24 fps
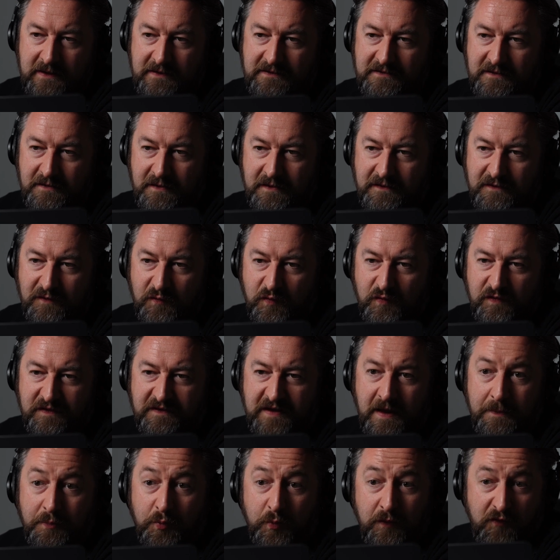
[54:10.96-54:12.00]
and it's on our
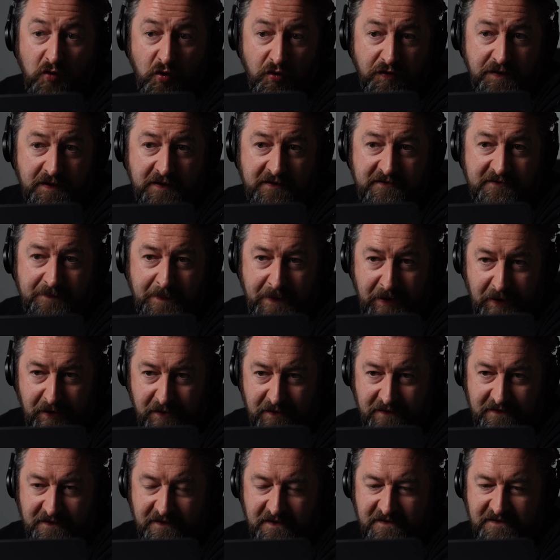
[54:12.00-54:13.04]
doorstep, and we've got the
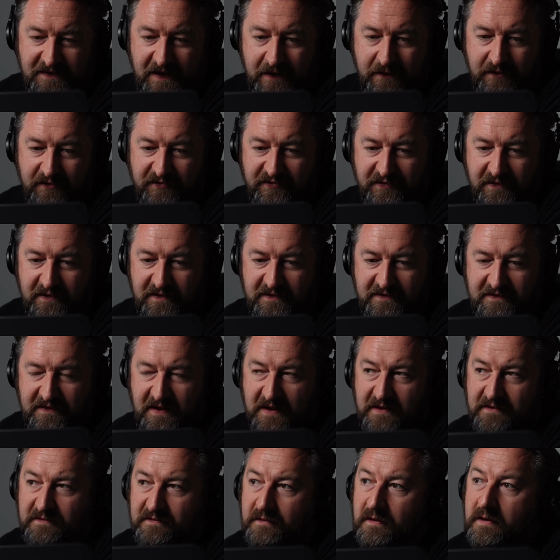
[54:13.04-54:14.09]
experience, the territory,
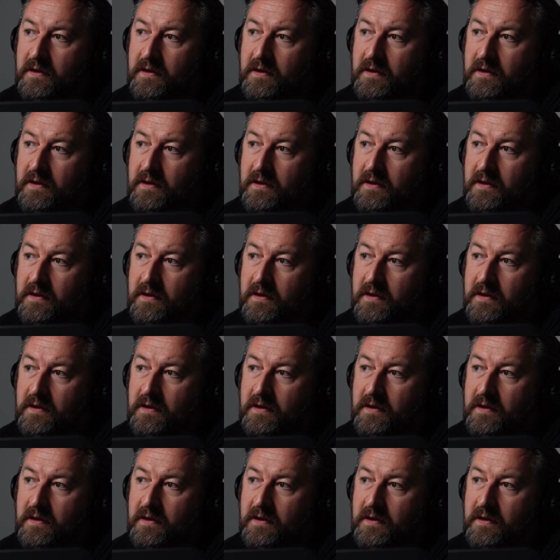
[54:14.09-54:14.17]
etc.